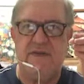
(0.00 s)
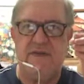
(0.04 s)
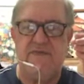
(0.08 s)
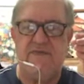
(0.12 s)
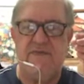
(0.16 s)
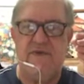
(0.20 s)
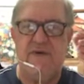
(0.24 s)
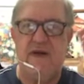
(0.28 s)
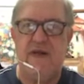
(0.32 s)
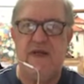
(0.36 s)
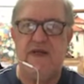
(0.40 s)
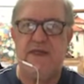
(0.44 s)

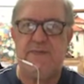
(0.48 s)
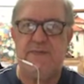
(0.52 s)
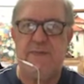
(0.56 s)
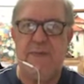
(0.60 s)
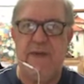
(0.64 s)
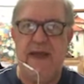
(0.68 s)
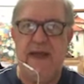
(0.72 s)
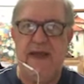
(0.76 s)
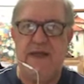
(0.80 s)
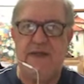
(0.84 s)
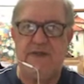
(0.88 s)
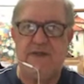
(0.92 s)
for
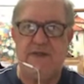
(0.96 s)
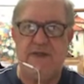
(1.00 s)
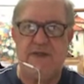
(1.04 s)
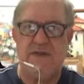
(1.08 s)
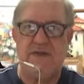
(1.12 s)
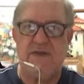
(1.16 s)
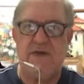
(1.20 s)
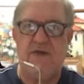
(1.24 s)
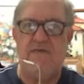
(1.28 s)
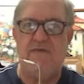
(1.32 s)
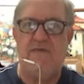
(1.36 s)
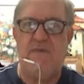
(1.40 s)

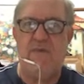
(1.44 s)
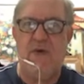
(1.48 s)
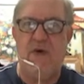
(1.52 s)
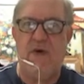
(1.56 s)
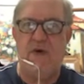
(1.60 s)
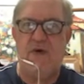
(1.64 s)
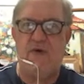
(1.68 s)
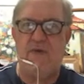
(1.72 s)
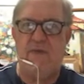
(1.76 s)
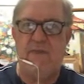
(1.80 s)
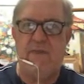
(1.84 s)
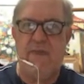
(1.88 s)
expansions of
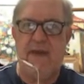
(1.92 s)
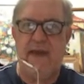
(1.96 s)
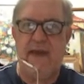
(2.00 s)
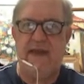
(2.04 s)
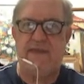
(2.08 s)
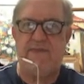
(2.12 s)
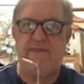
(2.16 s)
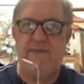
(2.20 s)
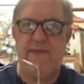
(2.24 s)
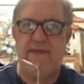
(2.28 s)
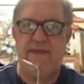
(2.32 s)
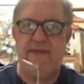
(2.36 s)
more
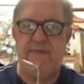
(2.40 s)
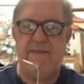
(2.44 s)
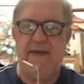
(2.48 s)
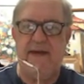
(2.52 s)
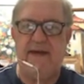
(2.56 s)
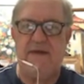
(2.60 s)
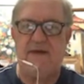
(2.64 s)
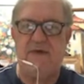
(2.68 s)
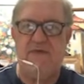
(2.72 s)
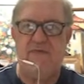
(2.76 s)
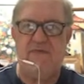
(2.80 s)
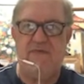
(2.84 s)
complex
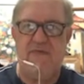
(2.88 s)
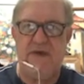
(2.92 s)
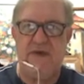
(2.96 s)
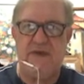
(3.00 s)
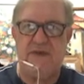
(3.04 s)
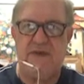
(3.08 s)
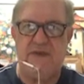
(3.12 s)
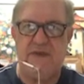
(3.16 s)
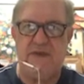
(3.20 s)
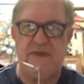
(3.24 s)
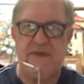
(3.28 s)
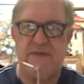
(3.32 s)
mathematical
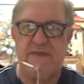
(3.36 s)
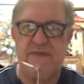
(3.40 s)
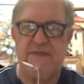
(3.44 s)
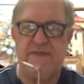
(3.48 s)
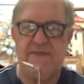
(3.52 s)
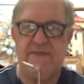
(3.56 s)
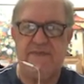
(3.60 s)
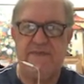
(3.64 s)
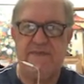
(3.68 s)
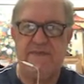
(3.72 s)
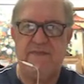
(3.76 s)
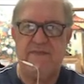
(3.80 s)
functions.
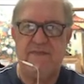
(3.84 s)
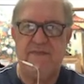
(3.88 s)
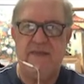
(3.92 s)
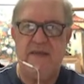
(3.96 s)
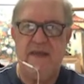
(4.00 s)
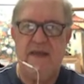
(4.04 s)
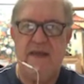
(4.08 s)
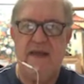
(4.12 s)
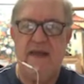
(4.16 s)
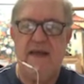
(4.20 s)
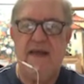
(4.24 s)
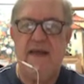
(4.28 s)

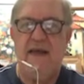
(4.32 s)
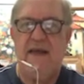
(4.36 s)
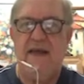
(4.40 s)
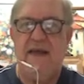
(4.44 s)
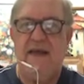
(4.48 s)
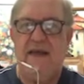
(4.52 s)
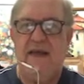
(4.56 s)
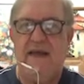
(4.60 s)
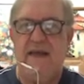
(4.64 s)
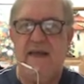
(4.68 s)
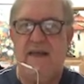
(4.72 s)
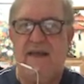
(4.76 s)

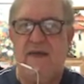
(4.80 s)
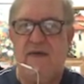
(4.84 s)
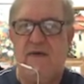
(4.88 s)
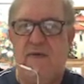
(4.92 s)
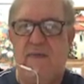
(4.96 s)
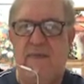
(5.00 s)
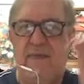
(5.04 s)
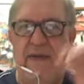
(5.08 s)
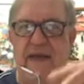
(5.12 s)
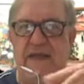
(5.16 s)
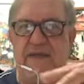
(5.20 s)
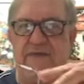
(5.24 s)

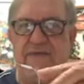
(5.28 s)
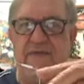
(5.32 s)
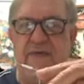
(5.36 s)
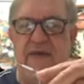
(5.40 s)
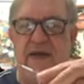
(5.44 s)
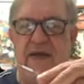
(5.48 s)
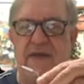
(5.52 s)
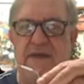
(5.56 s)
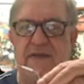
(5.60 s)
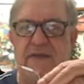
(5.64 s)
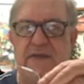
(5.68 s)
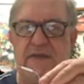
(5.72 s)
Complex
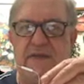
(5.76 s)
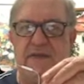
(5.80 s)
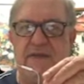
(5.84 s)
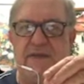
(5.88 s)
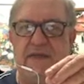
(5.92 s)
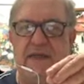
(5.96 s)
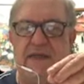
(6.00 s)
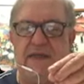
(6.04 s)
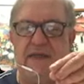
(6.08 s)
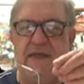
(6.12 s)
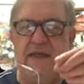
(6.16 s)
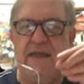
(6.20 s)
function,
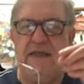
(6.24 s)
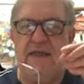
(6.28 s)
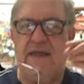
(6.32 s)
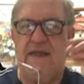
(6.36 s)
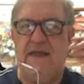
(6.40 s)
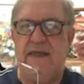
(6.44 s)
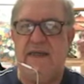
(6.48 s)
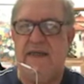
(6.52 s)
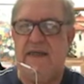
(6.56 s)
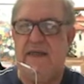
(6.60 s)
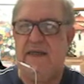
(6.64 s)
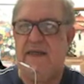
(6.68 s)

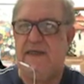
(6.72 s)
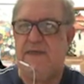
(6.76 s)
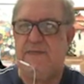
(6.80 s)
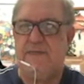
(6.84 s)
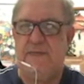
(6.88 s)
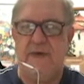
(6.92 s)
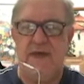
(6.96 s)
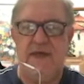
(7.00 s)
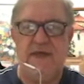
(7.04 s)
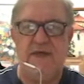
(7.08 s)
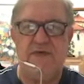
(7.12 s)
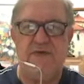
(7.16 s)

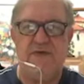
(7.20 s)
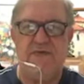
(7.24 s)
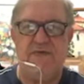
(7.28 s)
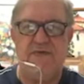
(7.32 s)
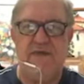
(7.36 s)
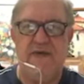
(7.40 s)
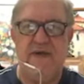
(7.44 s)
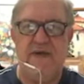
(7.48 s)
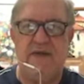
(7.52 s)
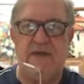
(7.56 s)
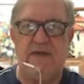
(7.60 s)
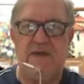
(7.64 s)
exponential
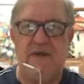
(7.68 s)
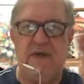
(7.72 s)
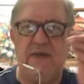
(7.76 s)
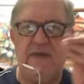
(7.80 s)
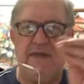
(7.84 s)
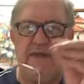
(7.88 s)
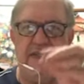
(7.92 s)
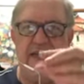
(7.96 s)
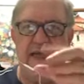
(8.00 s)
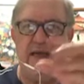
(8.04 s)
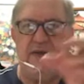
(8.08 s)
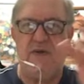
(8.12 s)
function, or
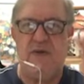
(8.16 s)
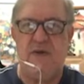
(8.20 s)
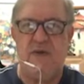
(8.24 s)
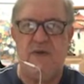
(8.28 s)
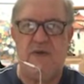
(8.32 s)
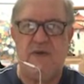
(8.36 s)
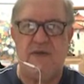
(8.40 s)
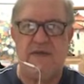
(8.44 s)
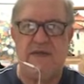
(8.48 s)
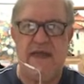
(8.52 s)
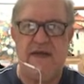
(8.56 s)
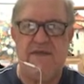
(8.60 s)
sine or
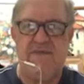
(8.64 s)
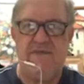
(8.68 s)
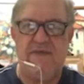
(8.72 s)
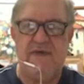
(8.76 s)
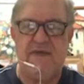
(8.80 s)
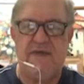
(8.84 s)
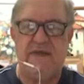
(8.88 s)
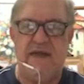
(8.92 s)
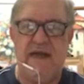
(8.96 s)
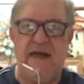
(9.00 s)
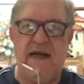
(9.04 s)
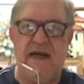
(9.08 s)
cosine
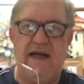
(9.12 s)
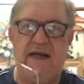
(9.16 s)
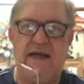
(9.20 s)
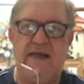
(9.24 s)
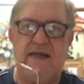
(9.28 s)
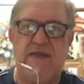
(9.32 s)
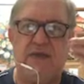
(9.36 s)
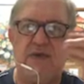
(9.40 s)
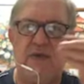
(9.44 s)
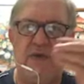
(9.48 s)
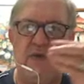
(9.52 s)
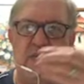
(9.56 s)
function are
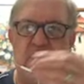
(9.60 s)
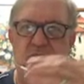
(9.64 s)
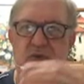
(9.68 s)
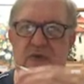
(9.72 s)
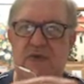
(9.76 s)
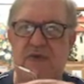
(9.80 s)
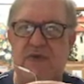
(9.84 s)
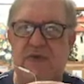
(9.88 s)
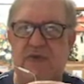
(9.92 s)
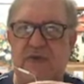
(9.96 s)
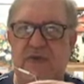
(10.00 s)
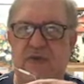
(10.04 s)
the
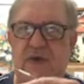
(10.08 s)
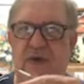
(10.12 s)
solution